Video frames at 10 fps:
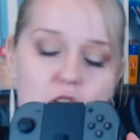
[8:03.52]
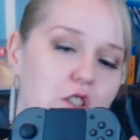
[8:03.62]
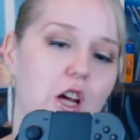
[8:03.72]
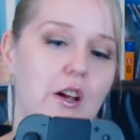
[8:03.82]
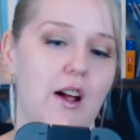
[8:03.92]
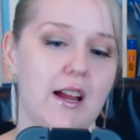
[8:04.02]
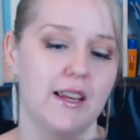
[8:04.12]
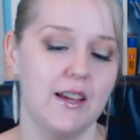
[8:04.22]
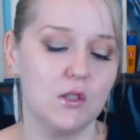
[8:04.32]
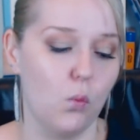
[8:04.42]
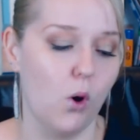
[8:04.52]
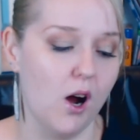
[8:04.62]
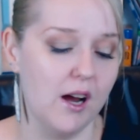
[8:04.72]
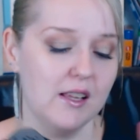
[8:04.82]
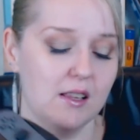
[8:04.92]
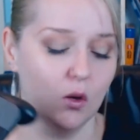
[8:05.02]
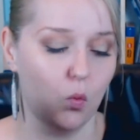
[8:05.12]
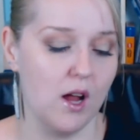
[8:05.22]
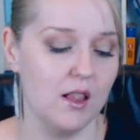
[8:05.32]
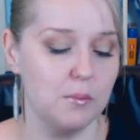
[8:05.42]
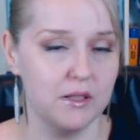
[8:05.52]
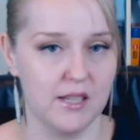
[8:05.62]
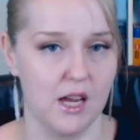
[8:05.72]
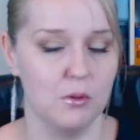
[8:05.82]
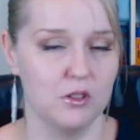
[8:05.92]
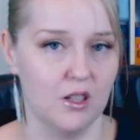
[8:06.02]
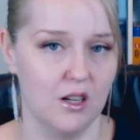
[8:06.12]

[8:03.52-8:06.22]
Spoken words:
So I guess while I'm in TV